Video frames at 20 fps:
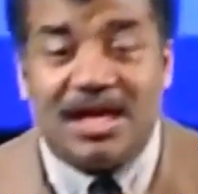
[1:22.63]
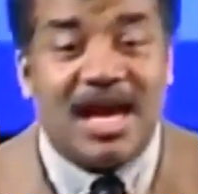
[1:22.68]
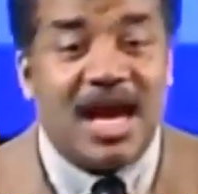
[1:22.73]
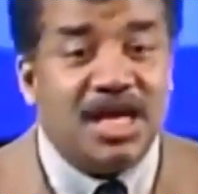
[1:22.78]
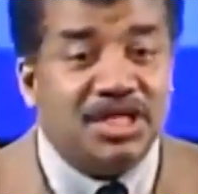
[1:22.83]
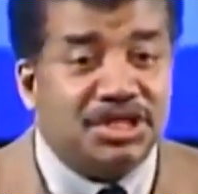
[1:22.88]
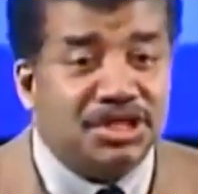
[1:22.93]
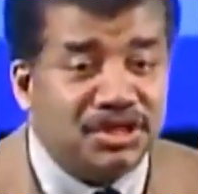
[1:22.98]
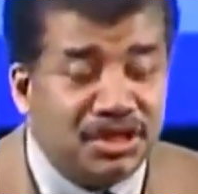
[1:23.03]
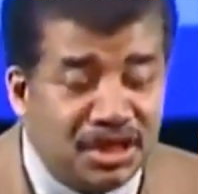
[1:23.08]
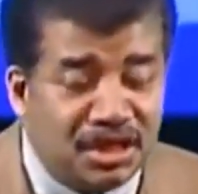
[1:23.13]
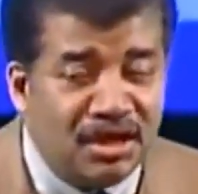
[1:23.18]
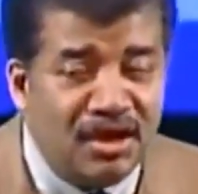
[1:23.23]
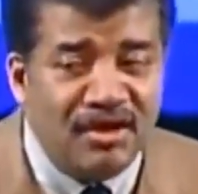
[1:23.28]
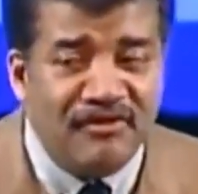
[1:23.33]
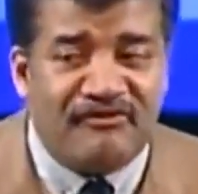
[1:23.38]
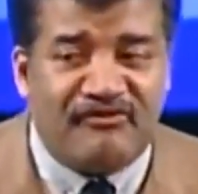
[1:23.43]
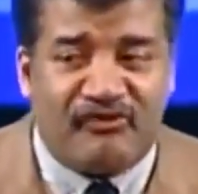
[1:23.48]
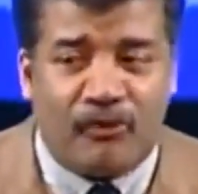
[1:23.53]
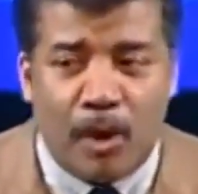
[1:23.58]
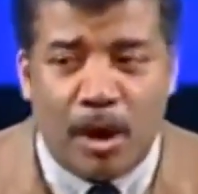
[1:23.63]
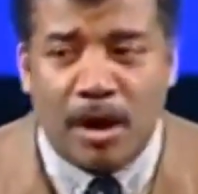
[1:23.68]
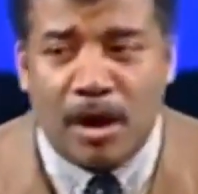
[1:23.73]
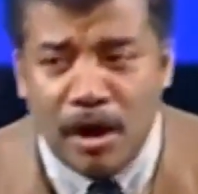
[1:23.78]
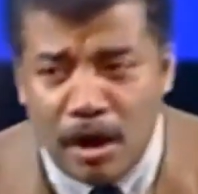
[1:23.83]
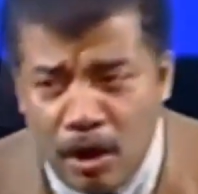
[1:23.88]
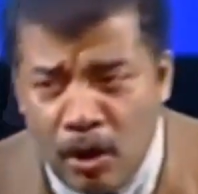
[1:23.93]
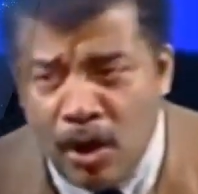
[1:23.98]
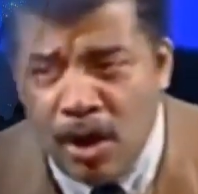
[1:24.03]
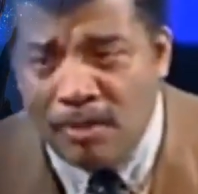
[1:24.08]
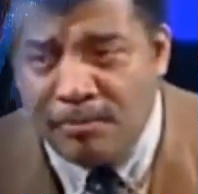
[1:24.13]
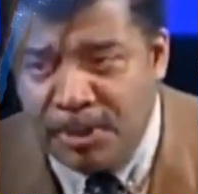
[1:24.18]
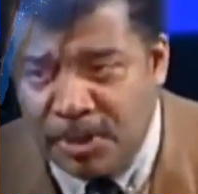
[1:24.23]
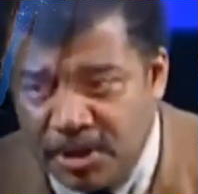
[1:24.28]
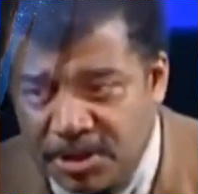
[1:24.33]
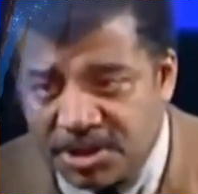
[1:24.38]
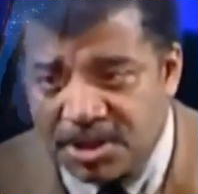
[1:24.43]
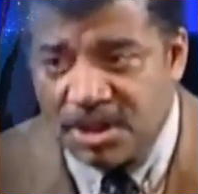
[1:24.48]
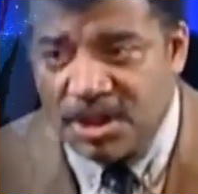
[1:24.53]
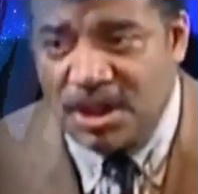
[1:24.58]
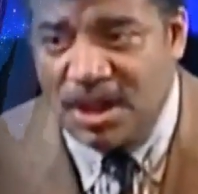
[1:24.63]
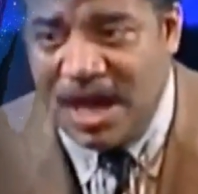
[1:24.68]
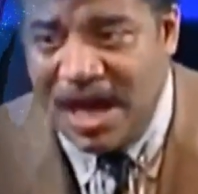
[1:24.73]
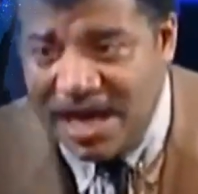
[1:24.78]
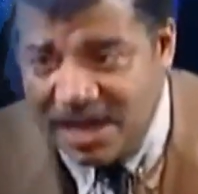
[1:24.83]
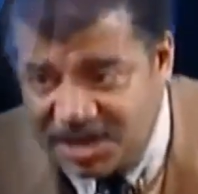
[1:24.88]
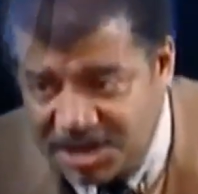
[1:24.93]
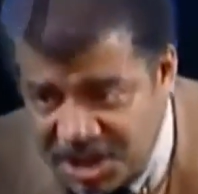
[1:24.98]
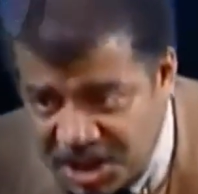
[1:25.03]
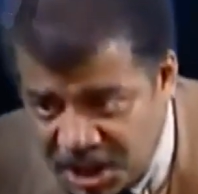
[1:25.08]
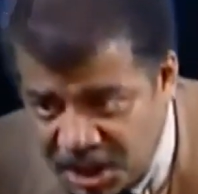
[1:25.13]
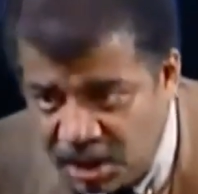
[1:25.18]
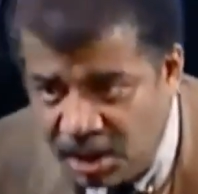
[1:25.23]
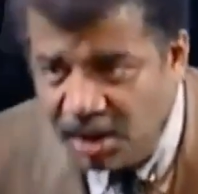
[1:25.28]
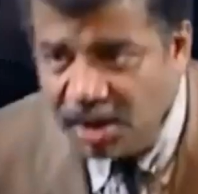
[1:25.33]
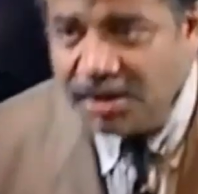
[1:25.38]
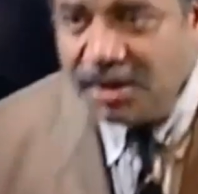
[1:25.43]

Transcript: occasionally forego personal hygiene.